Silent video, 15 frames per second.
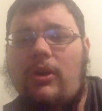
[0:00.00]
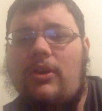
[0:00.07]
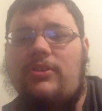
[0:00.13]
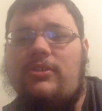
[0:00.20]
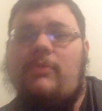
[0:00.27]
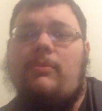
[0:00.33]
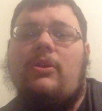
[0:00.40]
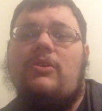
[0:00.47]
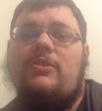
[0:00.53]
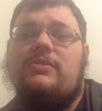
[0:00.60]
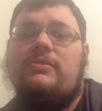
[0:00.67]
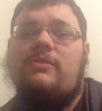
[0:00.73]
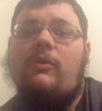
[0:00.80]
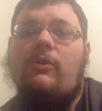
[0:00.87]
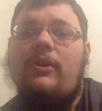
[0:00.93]
are some of your
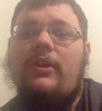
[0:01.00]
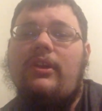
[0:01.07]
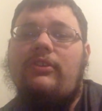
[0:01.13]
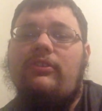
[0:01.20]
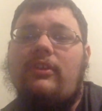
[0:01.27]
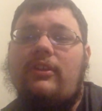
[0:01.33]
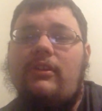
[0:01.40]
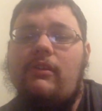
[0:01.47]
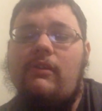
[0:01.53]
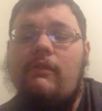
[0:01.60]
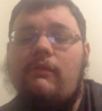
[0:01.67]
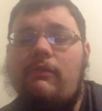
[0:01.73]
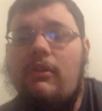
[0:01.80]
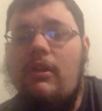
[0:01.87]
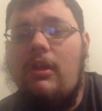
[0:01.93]
stories that
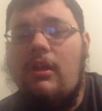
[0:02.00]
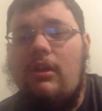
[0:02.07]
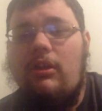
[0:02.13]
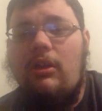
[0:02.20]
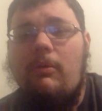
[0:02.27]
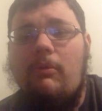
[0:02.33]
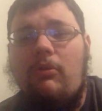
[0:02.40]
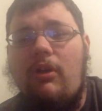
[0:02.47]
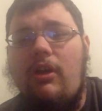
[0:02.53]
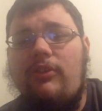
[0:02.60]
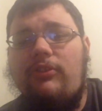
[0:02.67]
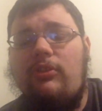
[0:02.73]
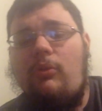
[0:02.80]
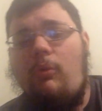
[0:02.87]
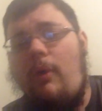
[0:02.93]
you've come
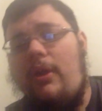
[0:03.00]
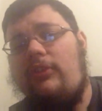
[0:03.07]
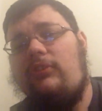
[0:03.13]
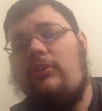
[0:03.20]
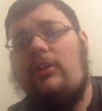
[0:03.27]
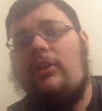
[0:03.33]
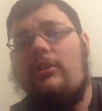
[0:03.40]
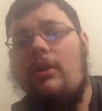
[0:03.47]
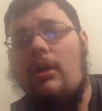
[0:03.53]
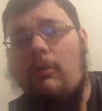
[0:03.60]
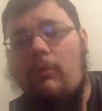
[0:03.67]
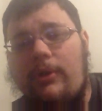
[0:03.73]
across in the Wasteland?